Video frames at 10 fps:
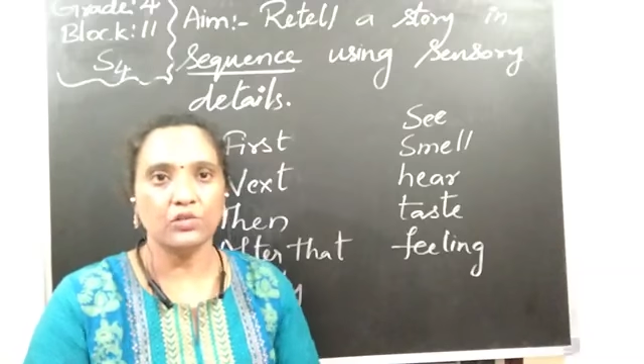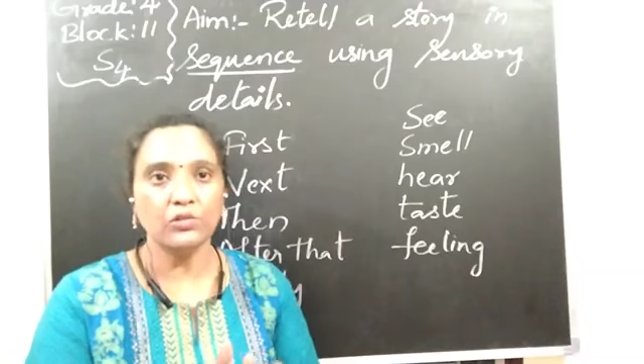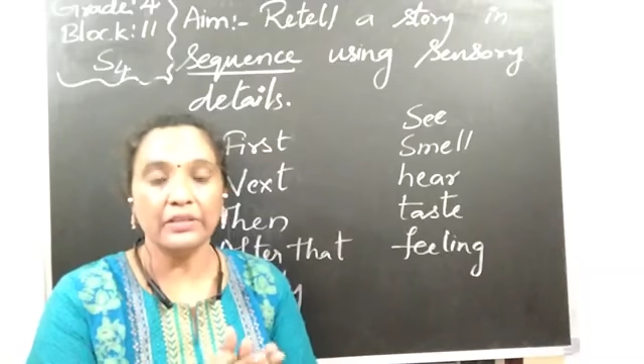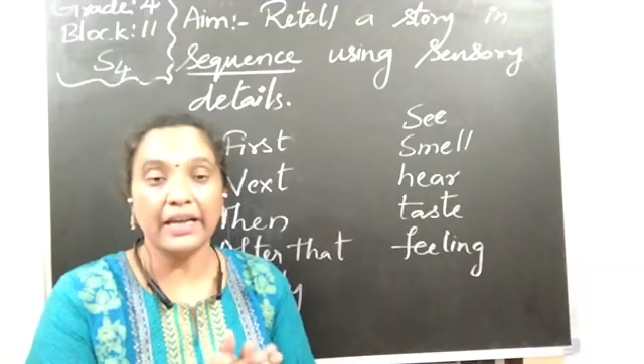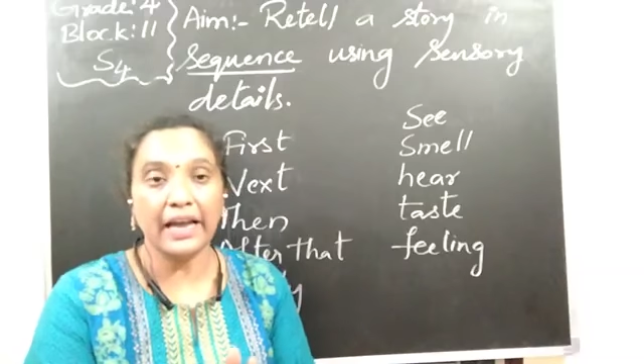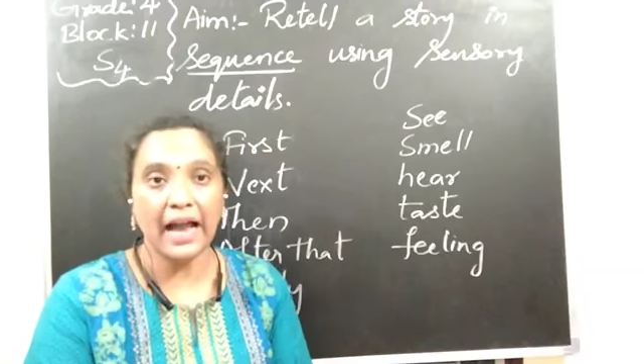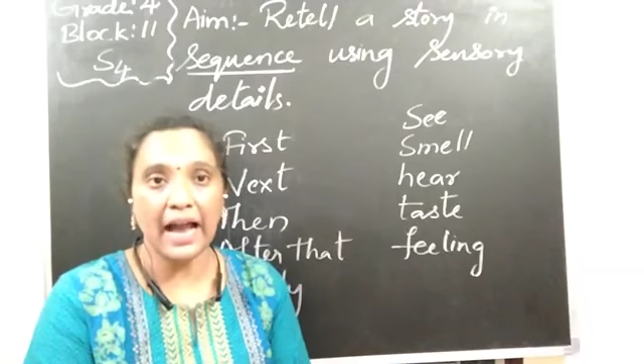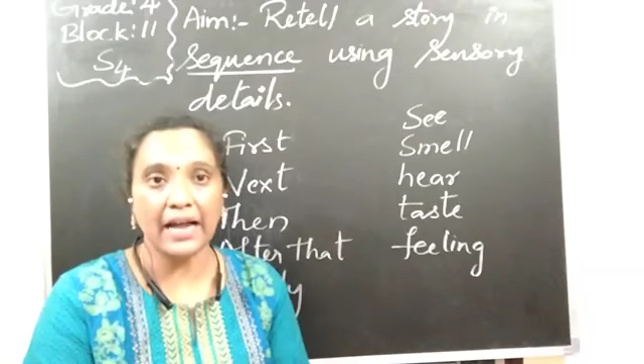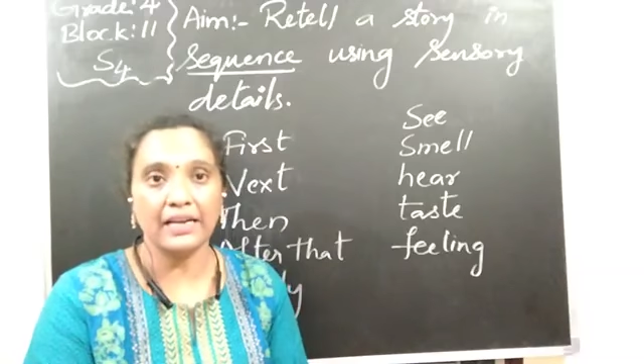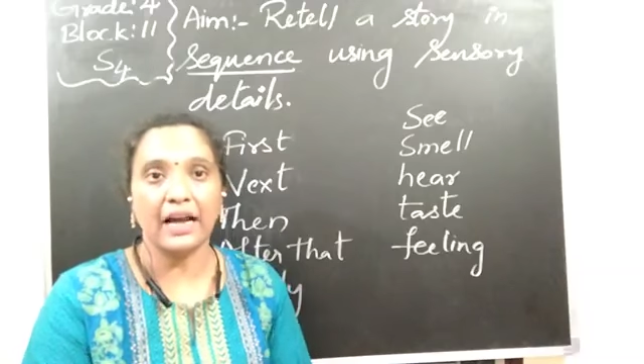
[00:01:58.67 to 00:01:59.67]
So they
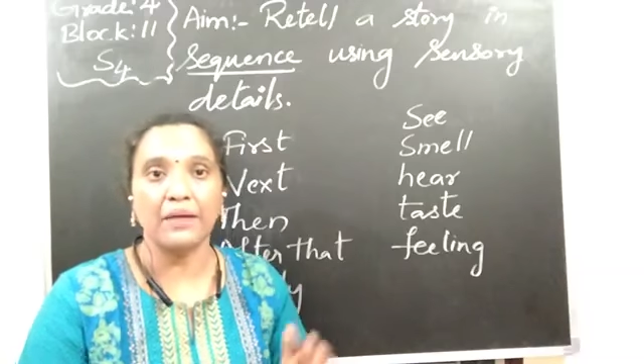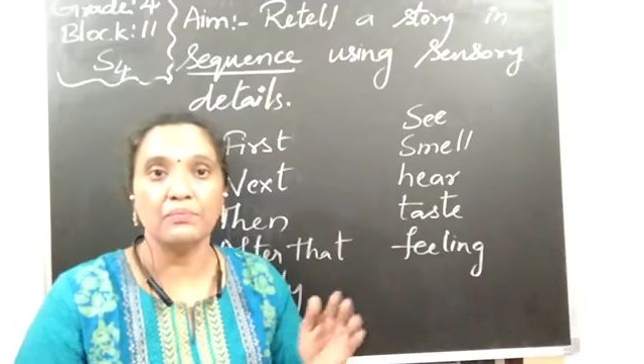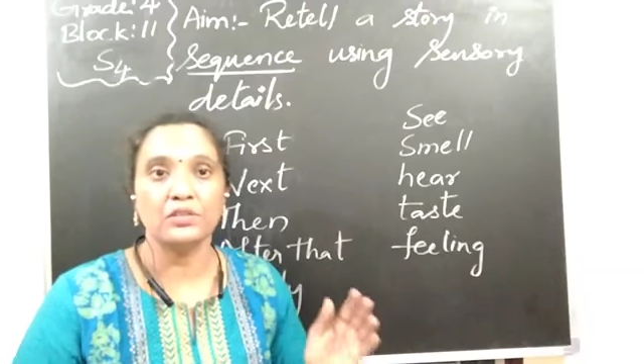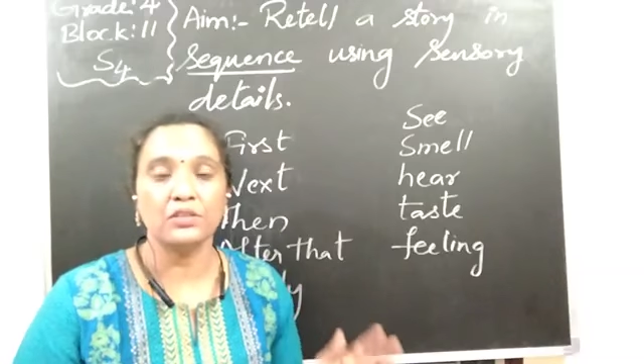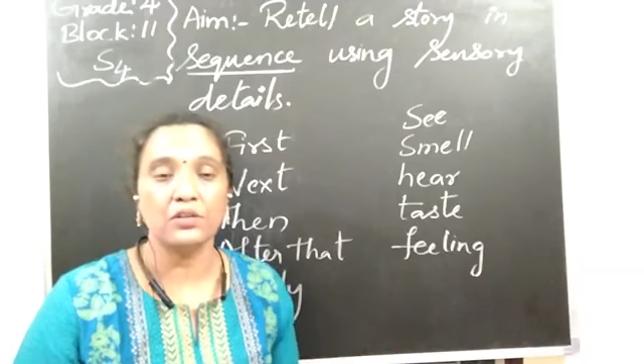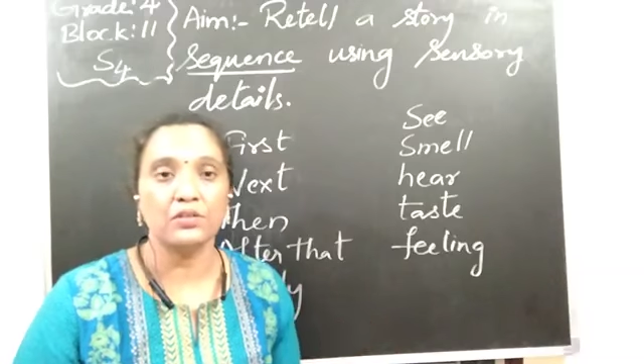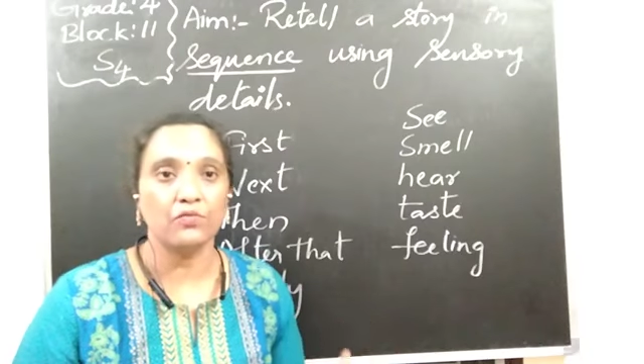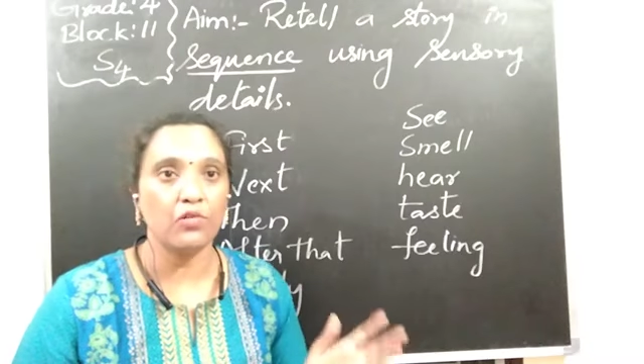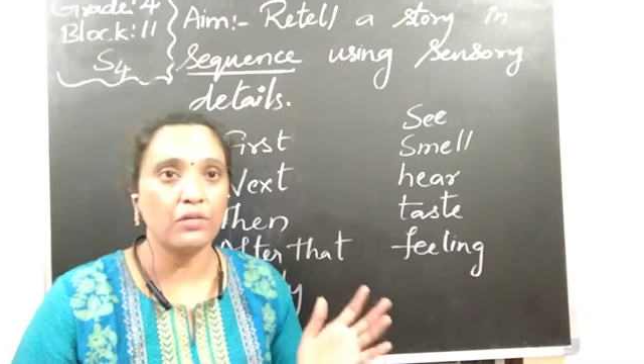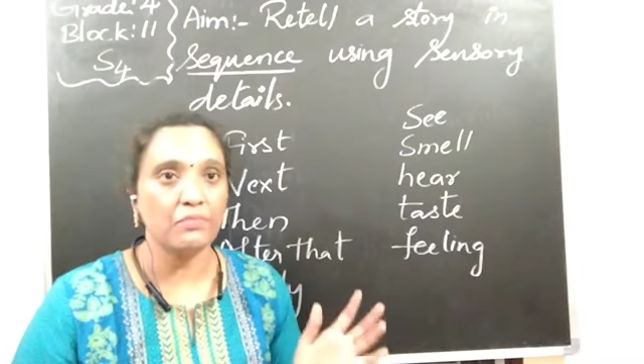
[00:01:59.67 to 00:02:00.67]
had
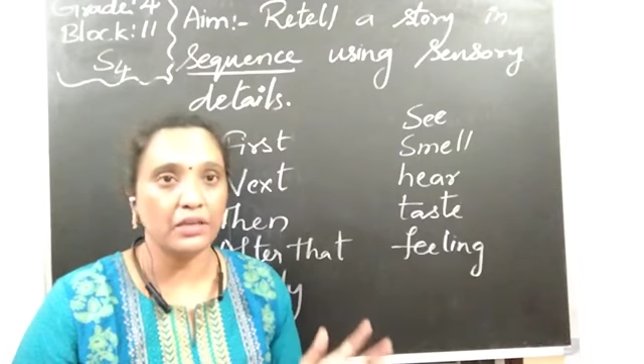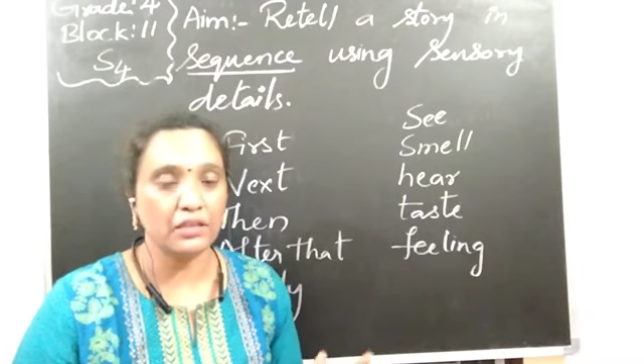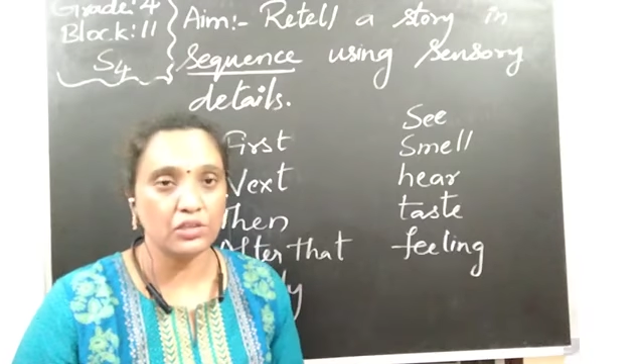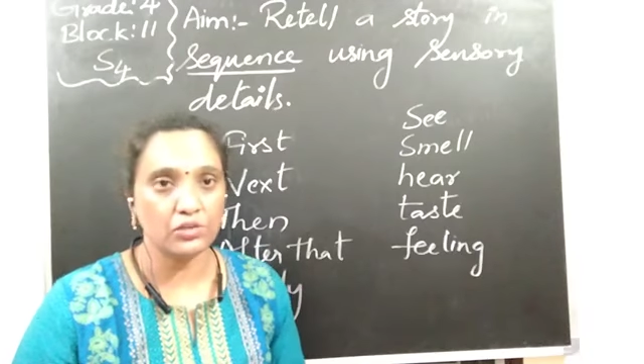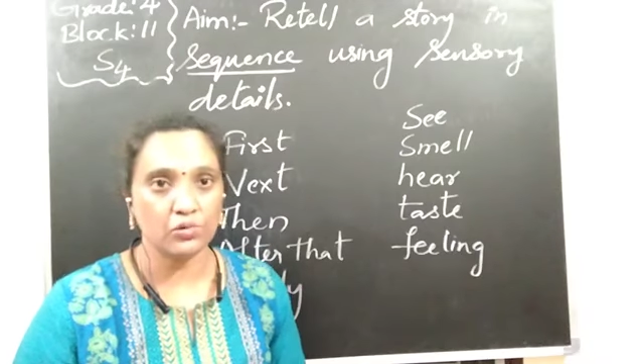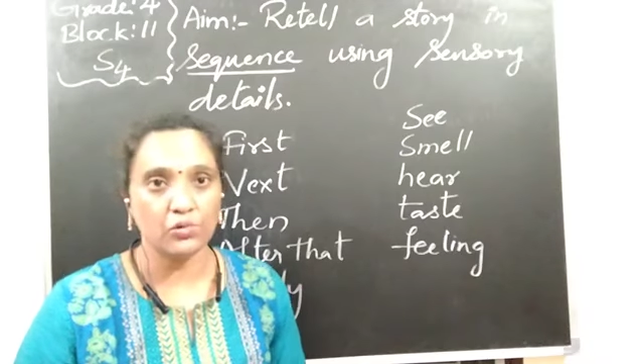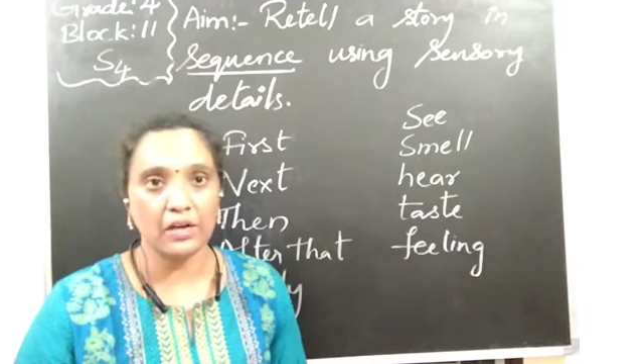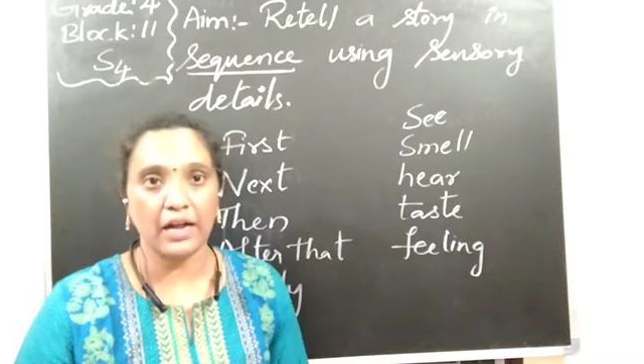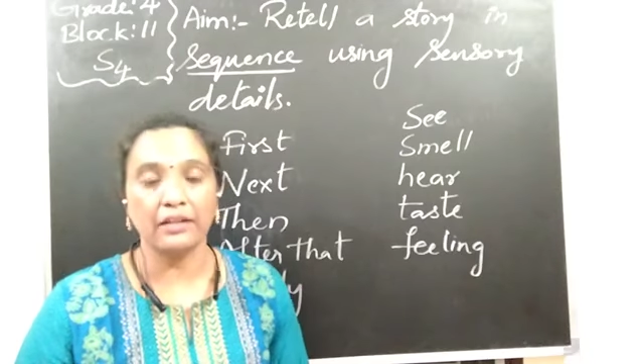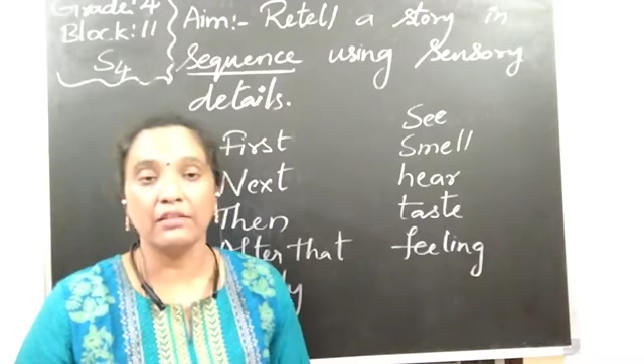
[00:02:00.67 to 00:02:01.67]
observed what mother told
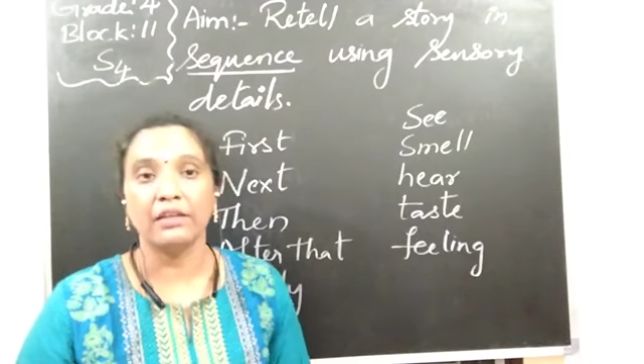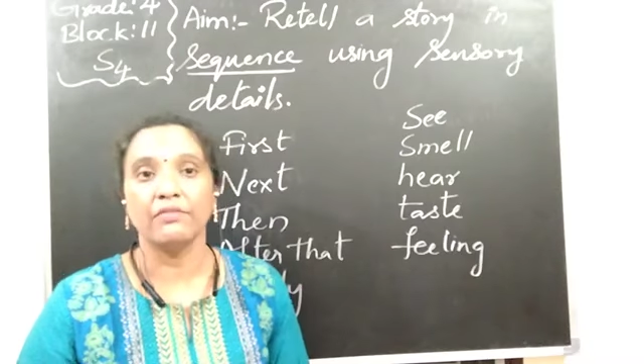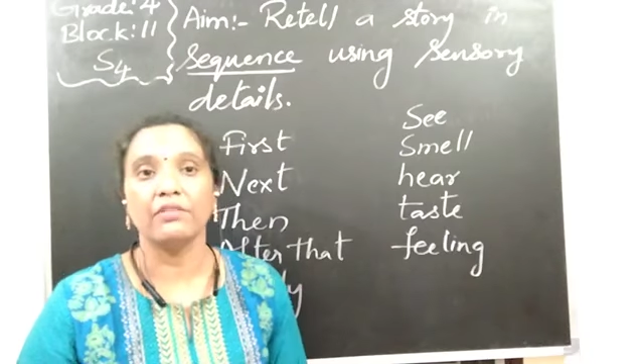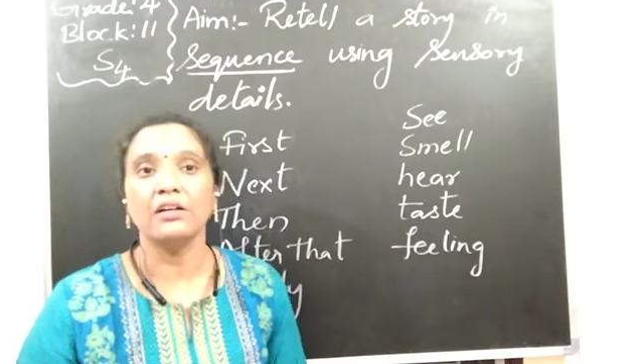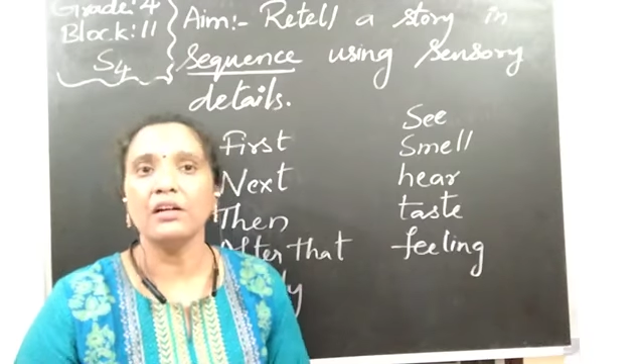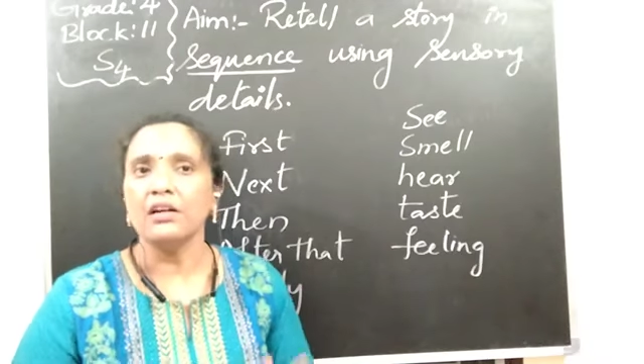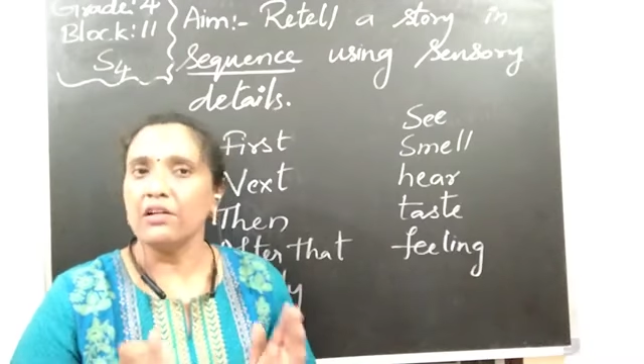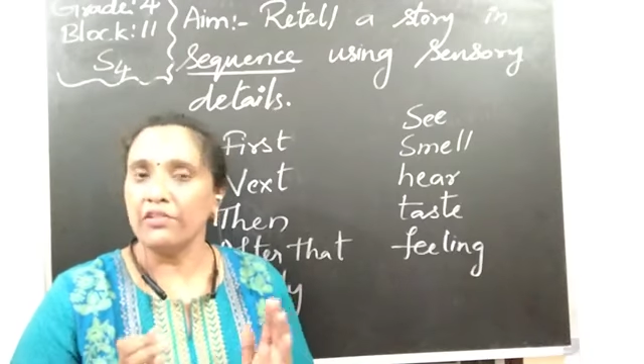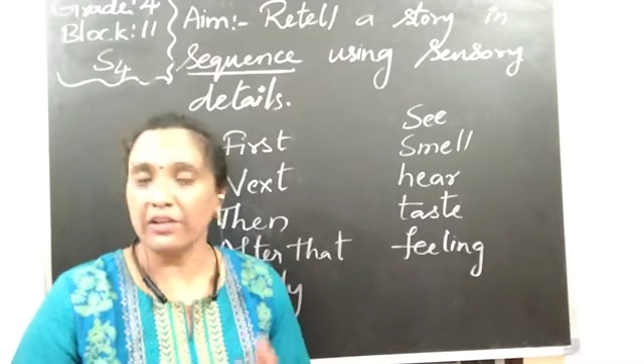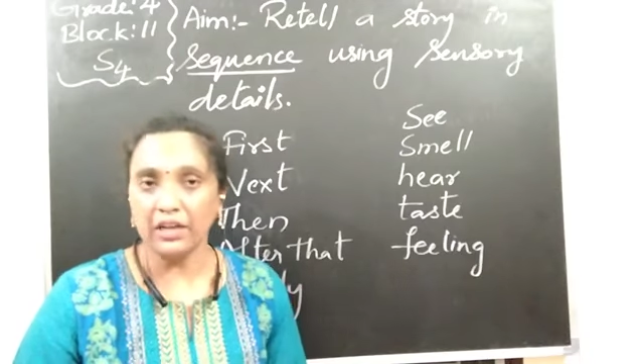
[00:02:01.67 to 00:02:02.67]
and they were
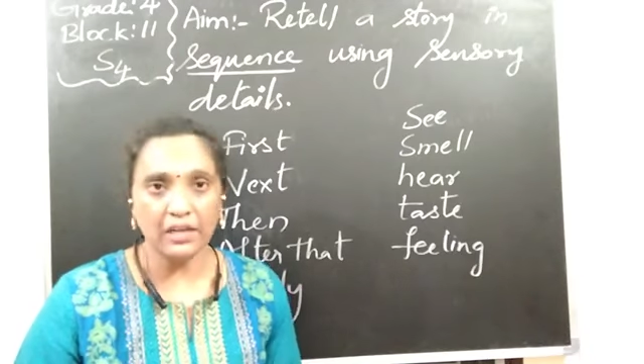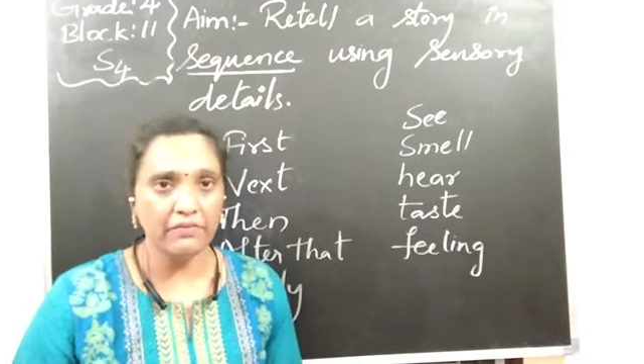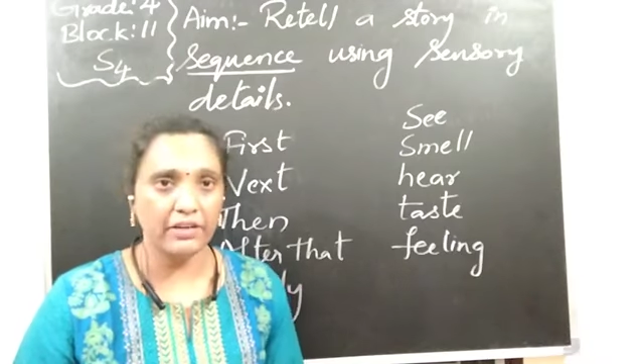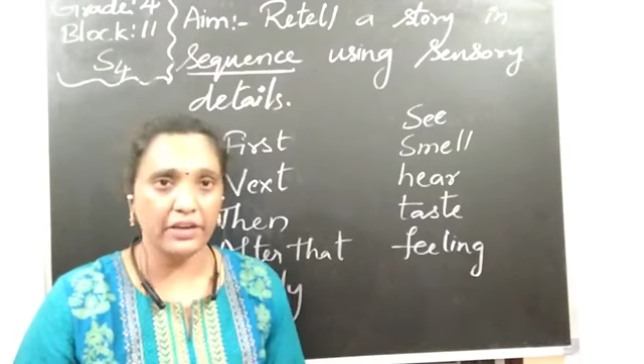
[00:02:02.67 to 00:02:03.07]
really